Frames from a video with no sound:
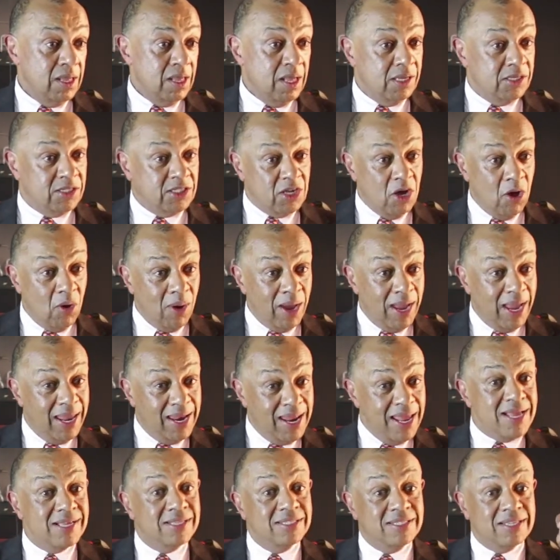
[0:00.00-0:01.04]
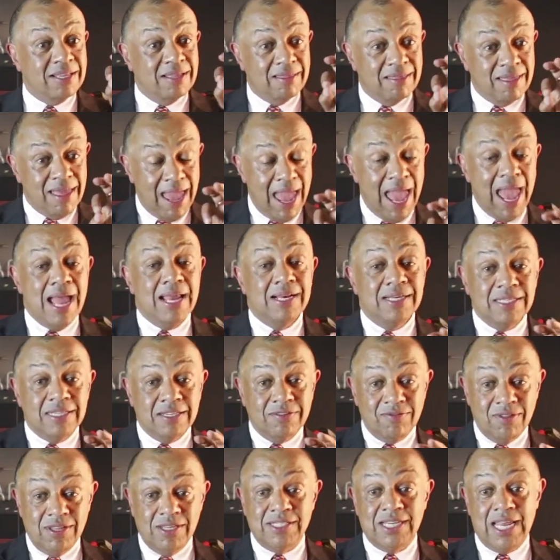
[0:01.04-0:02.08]
So it is at the end
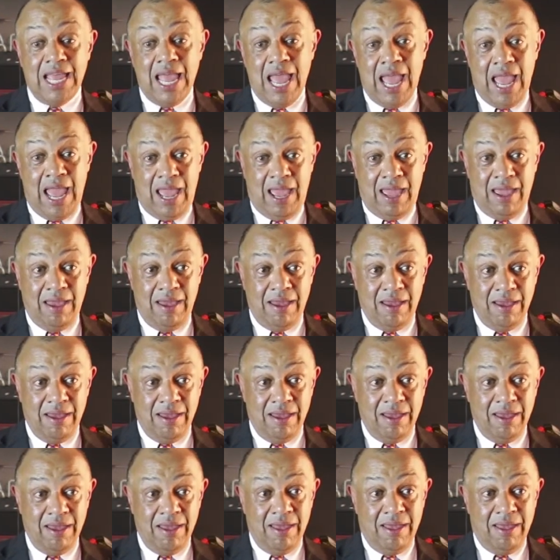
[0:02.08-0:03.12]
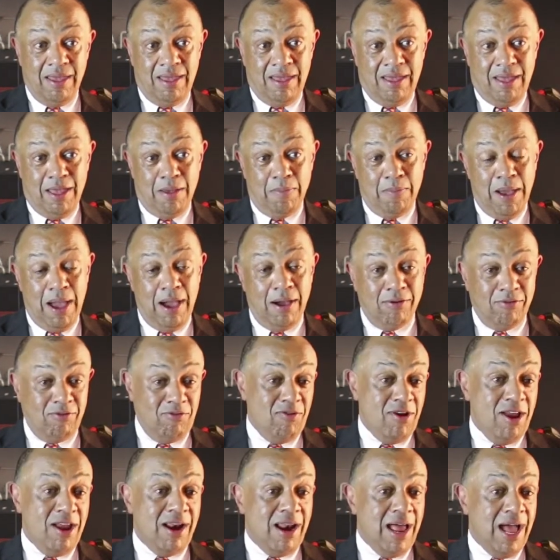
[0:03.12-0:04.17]
of the day about
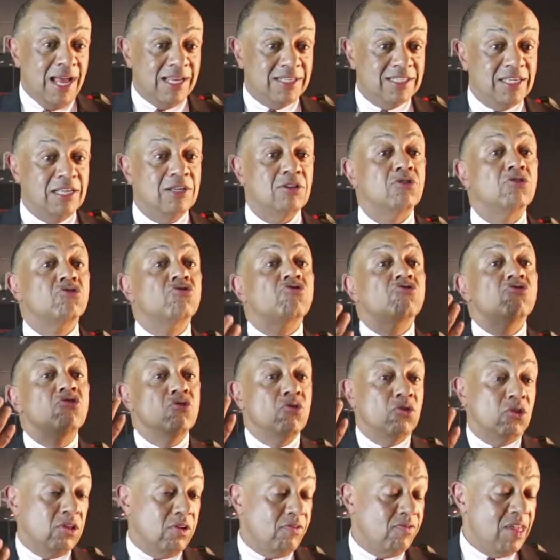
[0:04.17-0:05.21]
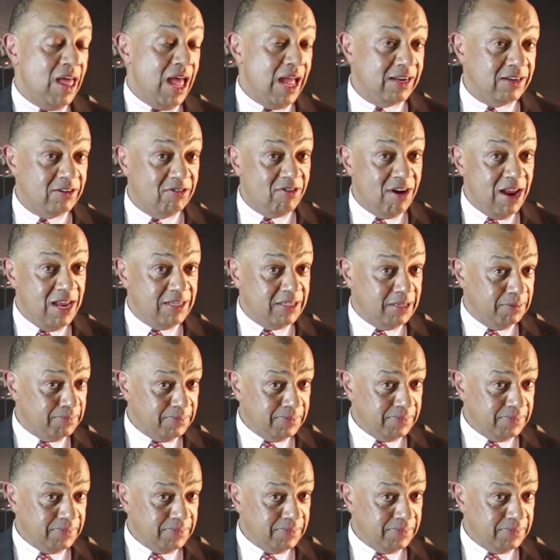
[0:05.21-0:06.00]
realizing the truth of that great